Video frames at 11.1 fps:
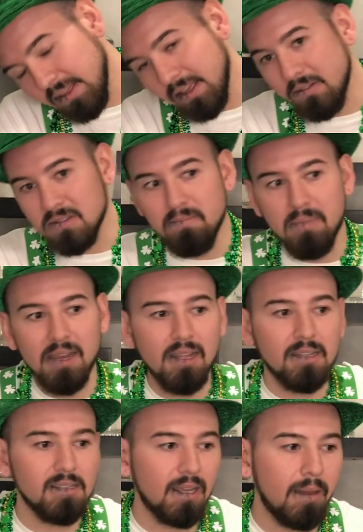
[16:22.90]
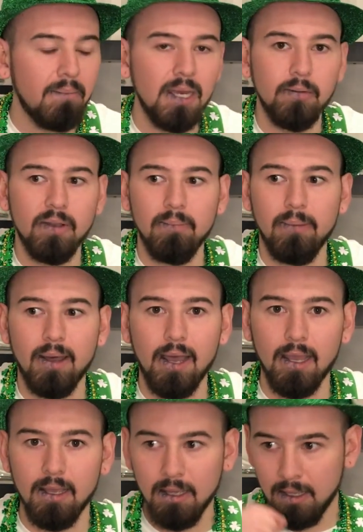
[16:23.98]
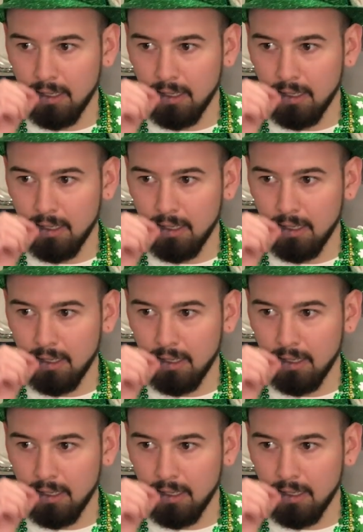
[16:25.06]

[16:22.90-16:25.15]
it was minutes. Like, a minute went by.